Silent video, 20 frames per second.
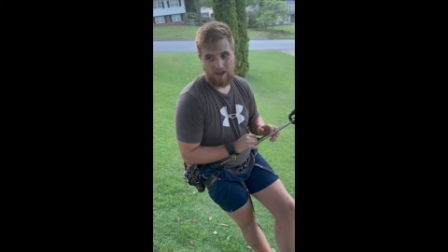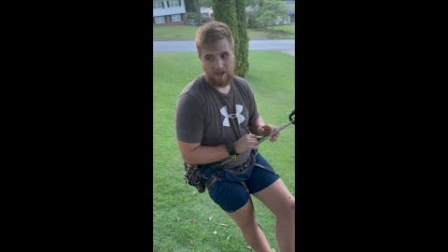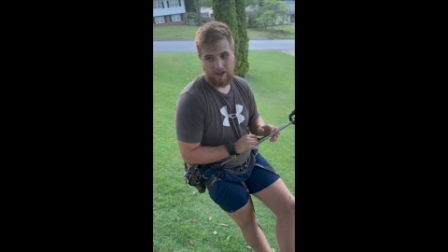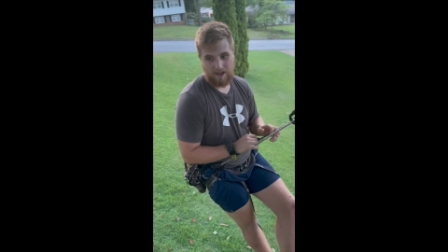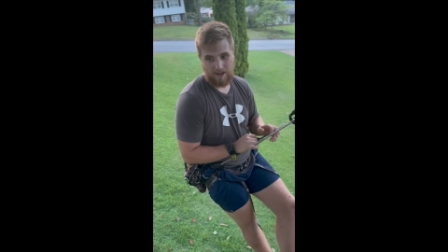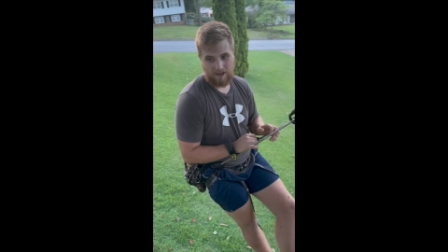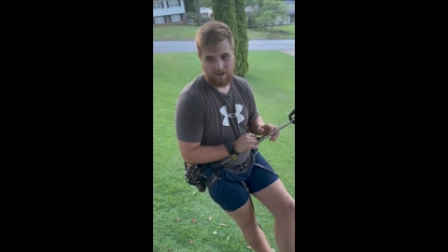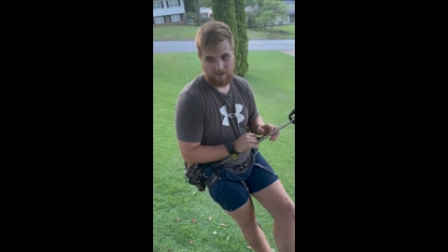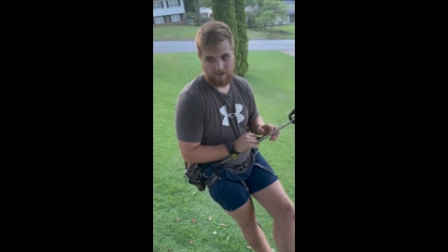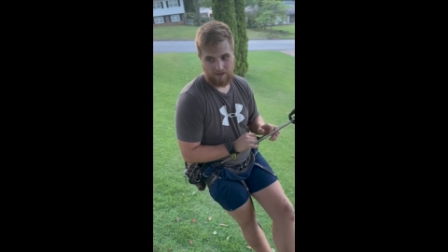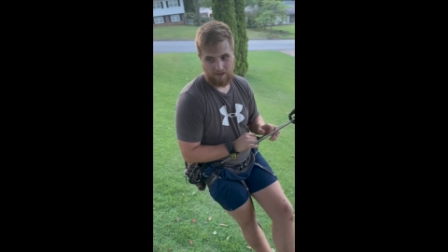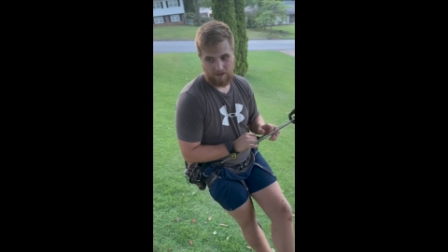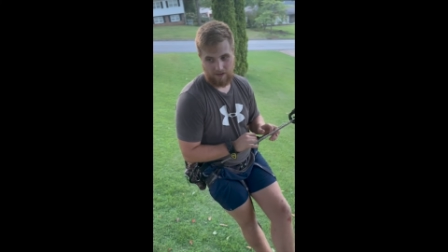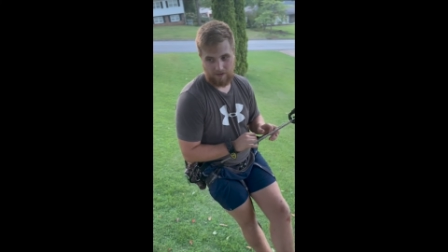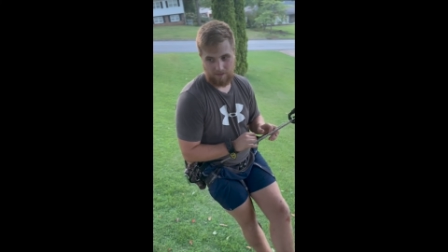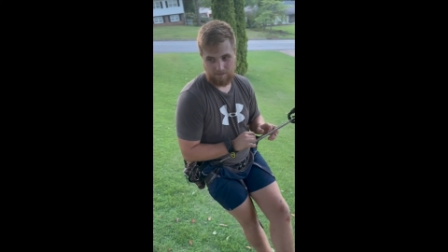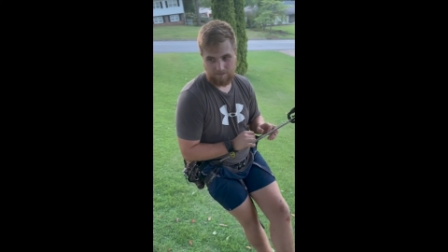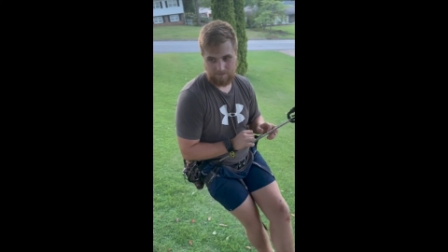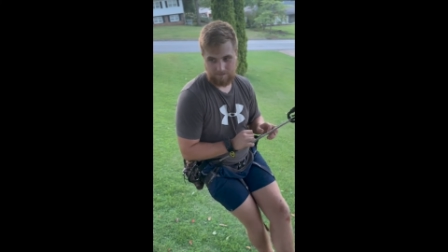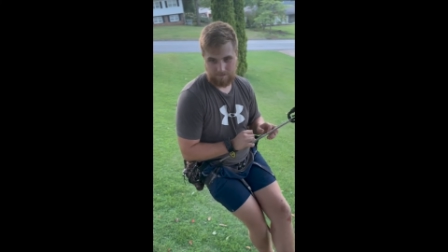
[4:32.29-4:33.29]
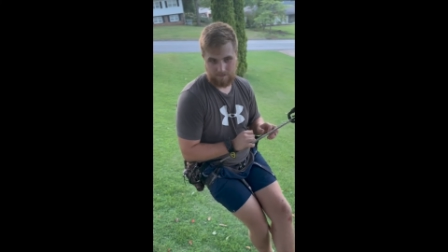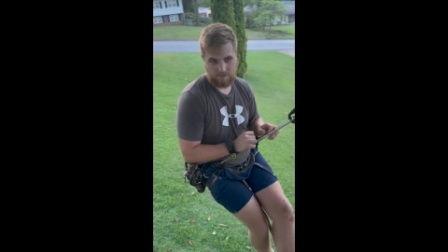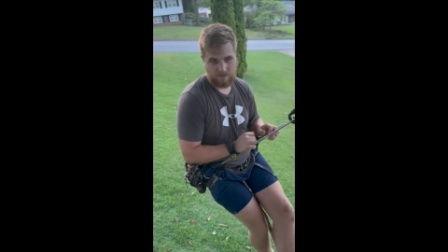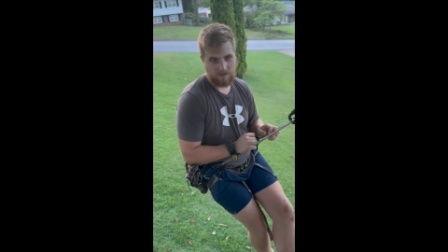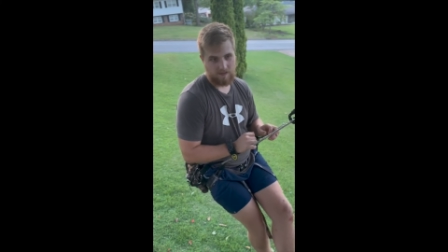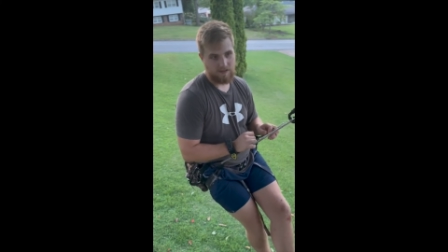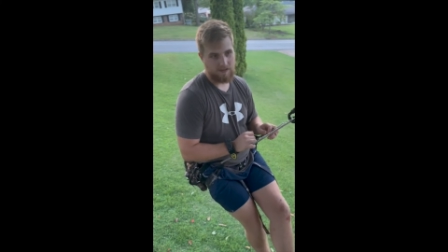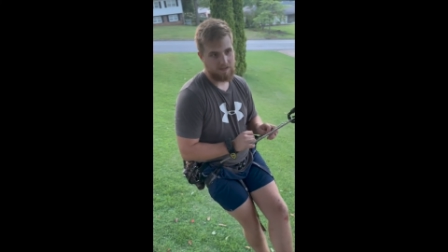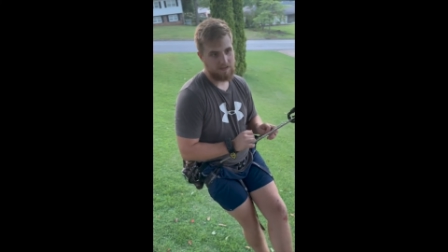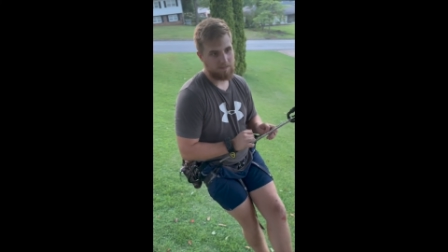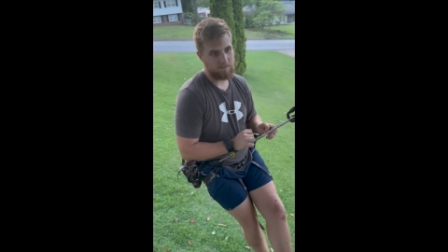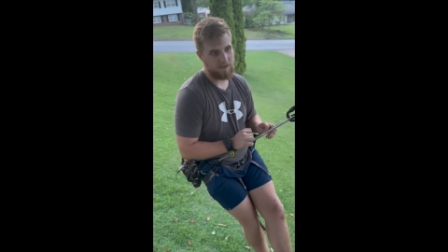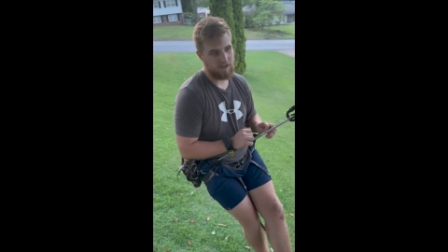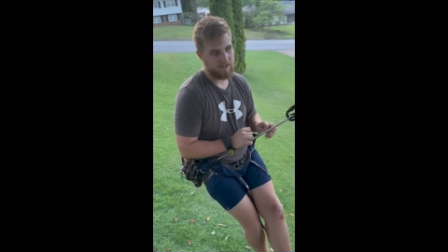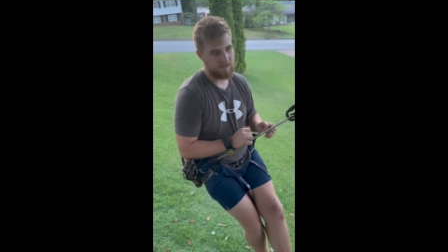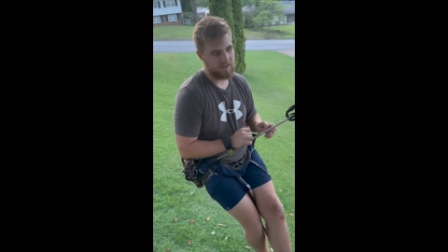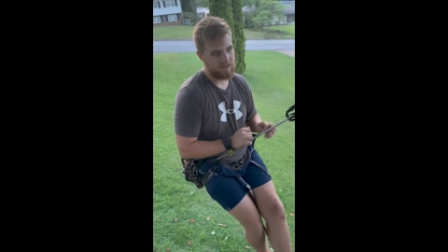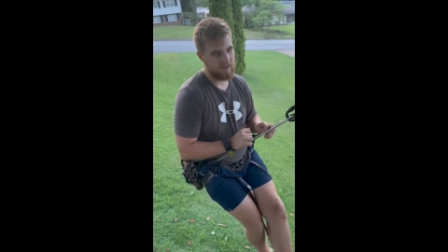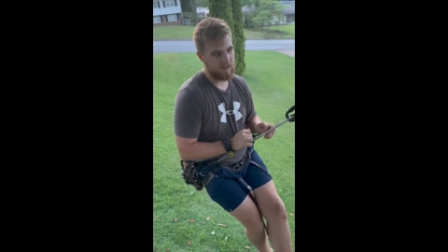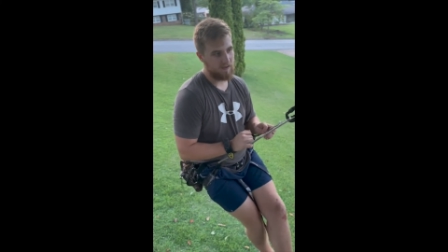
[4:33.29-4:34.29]
And that's the
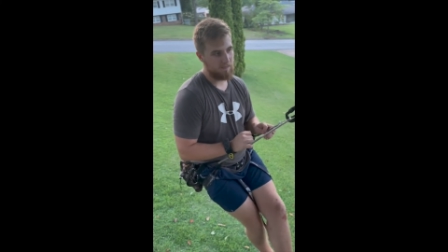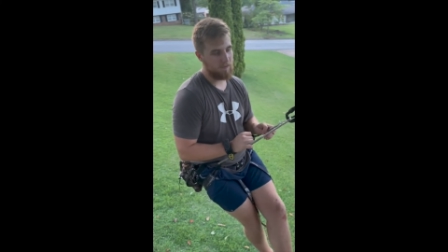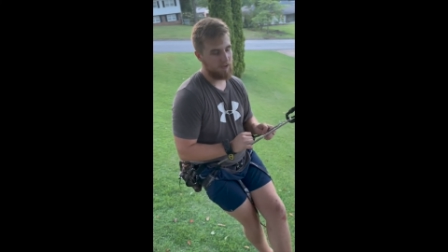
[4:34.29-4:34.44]
biggest thing.